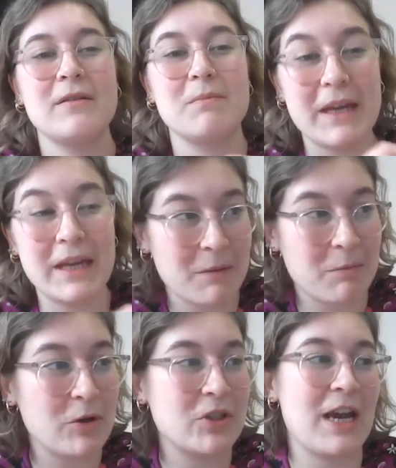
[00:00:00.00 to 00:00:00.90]
making
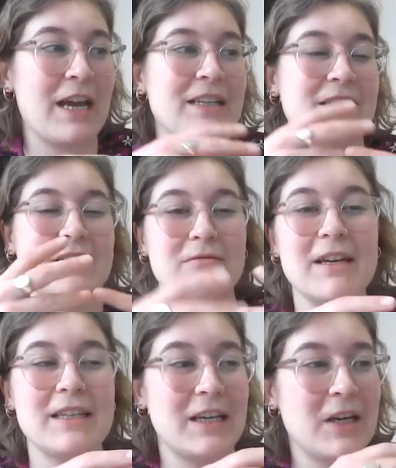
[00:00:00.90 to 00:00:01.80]
a project to
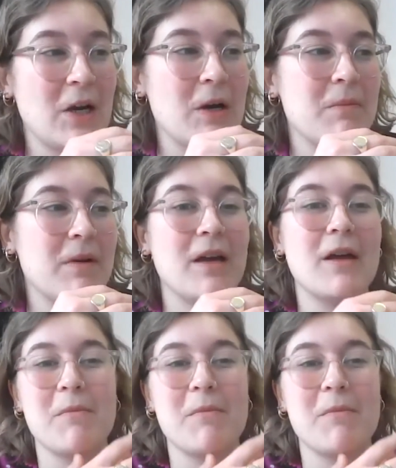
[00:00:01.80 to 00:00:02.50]
raise income.